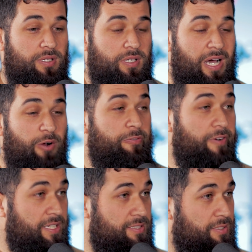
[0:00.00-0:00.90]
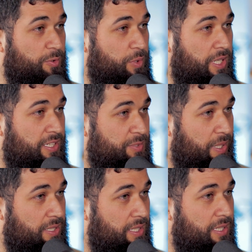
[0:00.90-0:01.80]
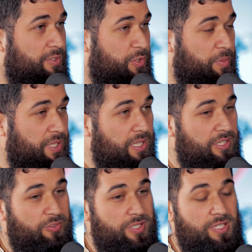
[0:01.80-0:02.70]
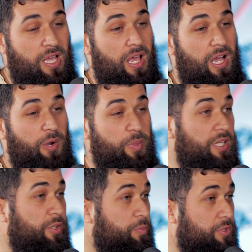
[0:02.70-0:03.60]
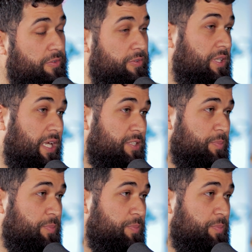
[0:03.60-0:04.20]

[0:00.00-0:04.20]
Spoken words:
how fast we are expanding in so many countries, how many new last